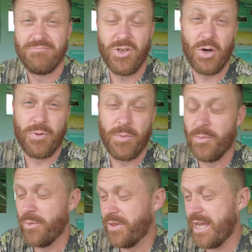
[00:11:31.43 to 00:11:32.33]
Not a
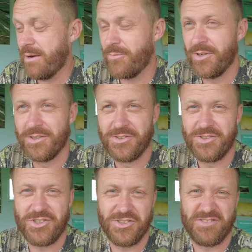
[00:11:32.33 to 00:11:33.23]
problem with the camera,
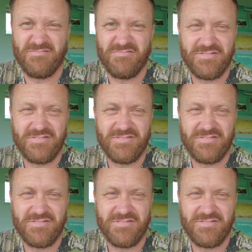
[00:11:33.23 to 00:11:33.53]
it's just